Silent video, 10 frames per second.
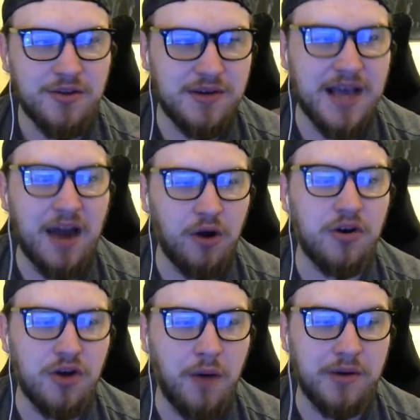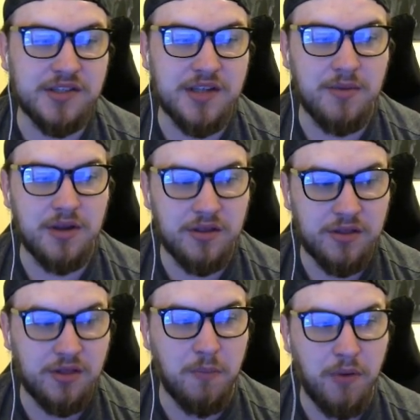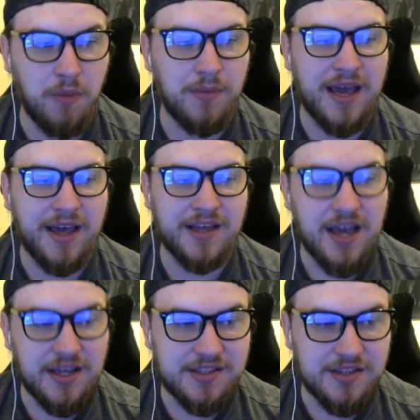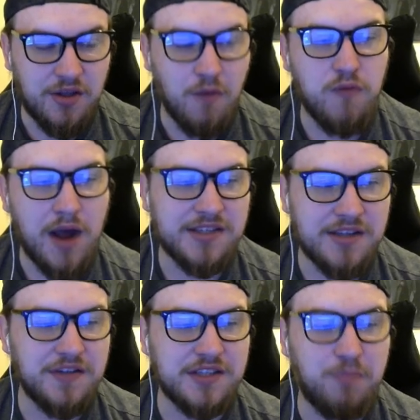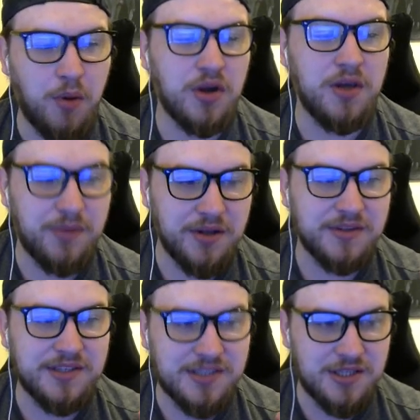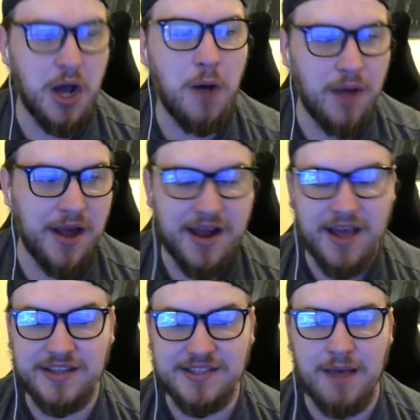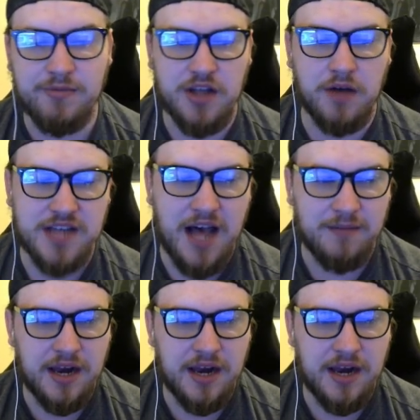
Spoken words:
you can't unnotice them, and the problem is the rest of his body build is nowhere near the same as those arms.